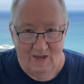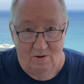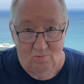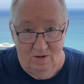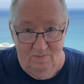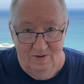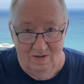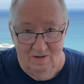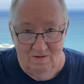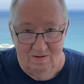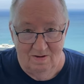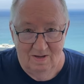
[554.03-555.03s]

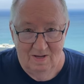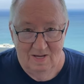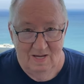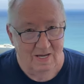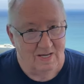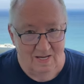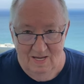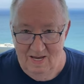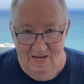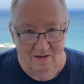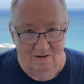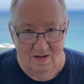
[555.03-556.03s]
Refill?
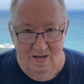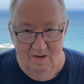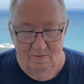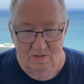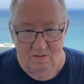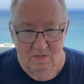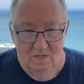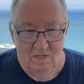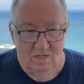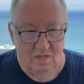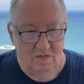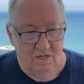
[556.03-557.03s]
Ain't going to happen.
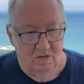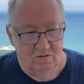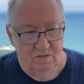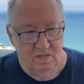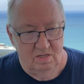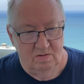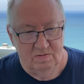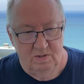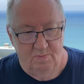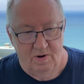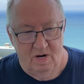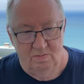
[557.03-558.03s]
You go to the
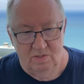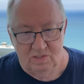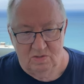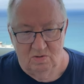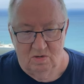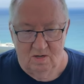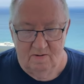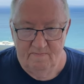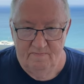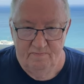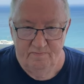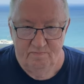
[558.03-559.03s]
department store,
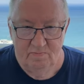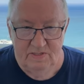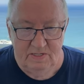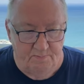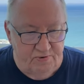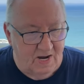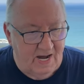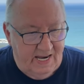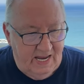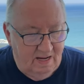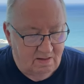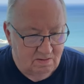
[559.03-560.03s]

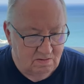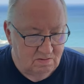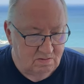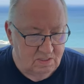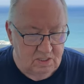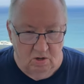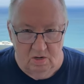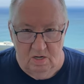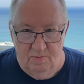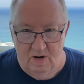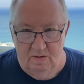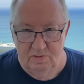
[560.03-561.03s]
Depradi. Go to the
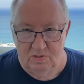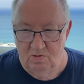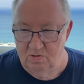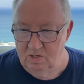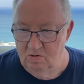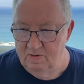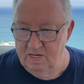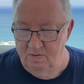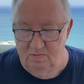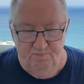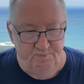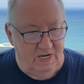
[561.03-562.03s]
department store, go in the
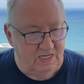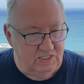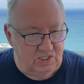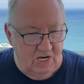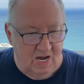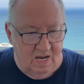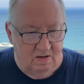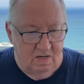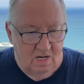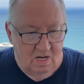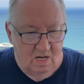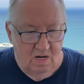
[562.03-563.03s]
big giant
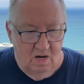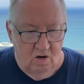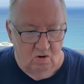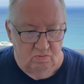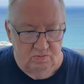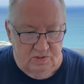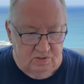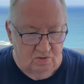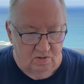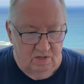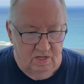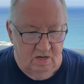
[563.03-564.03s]
home
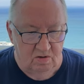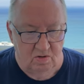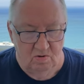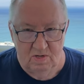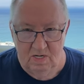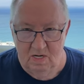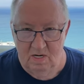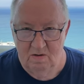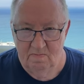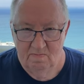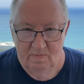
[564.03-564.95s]
store, you know, go in there